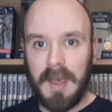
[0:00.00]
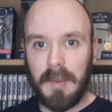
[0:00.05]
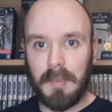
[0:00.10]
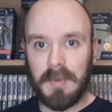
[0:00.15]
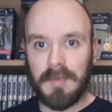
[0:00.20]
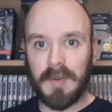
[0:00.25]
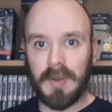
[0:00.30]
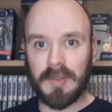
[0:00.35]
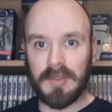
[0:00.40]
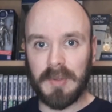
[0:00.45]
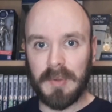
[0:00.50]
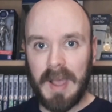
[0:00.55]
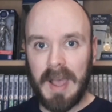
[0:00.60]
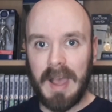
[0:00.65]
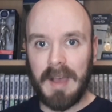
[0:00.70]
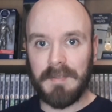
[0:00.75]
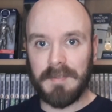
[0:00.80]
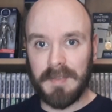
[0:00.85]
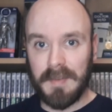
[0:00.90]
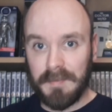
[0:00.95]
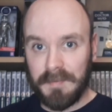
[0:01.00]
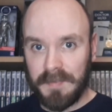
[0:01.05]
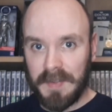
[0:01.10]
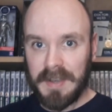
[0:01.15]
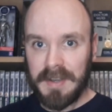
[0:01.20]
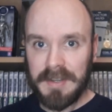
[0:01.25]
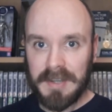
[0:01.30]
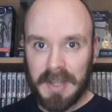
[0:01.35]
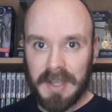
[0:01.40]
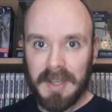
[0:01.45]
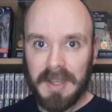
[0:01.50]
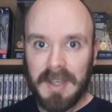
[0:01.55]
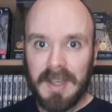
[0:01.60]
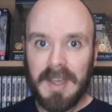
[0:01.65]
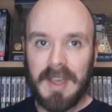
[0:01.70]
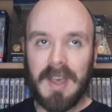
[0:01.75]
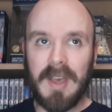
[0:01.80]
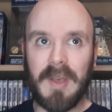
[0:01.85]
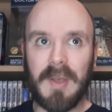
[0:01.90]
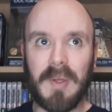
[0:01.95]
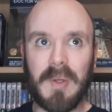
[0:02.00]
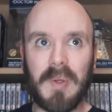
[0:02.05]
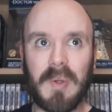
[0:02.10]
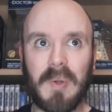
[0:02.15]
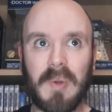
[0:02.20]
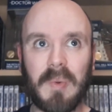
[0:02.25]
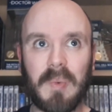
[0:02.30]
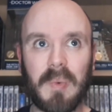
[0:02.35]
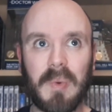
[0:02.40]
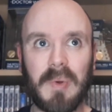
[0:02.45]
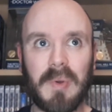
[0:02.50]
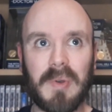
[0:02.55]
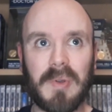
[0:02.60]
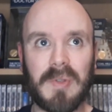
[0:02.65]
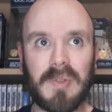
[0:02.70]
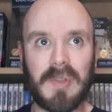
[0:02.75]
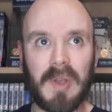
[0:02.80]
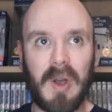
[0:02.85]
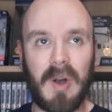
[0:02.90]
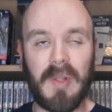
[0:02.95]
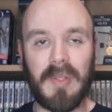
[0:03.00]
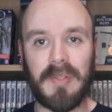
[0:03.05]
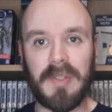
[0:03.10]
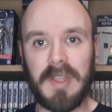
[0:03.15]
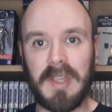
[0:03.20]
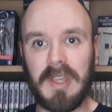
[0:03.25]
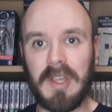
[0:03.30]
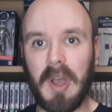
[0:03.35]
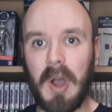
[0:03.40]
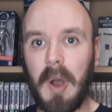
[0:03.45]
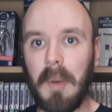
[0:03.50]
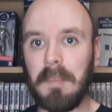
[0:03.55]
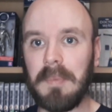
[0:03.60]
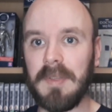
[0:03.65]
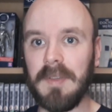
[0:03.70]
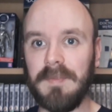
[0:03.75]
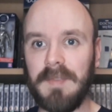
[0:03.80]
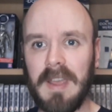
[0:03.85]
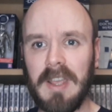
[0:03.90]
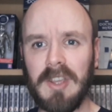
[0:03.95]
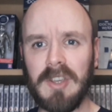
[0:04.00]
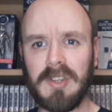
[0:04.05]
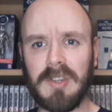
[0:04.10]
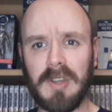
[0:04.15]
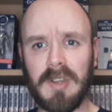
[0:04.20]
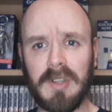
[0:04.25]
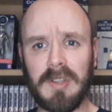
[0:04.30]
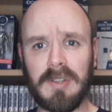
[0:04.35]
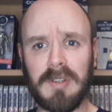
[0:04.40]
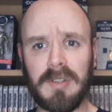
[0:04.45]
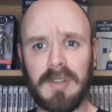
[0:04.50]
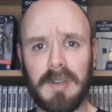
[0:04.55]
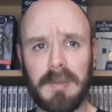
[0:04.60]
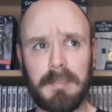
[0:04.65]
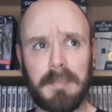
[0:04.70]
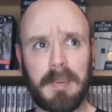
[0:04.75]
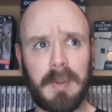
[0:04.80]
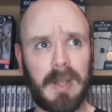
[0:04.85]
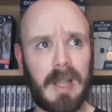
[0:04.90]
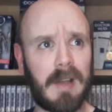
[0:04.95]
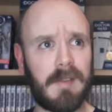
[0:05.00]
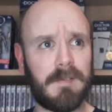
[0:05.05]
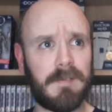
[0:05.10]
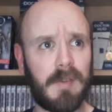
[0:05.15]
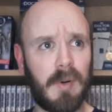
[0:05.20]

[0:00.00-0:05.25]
We've also have Vinda, who was on the observation platform.